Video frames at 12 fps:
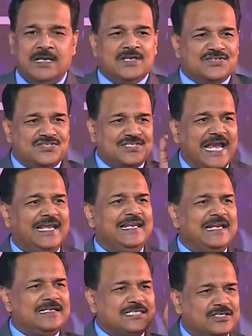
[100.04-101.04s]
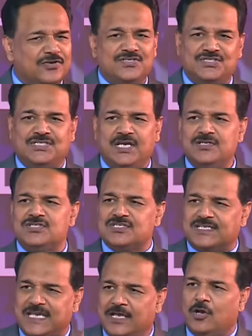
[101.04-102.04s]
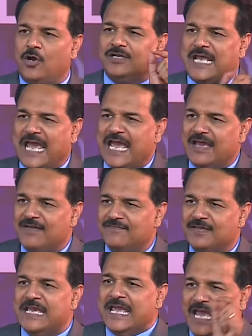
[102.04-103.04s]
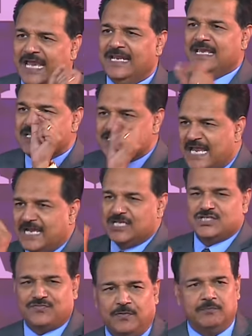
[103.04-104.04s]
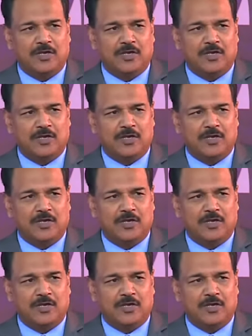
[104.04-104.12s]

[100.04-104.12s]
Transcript: Silent Christians cannot have any signs from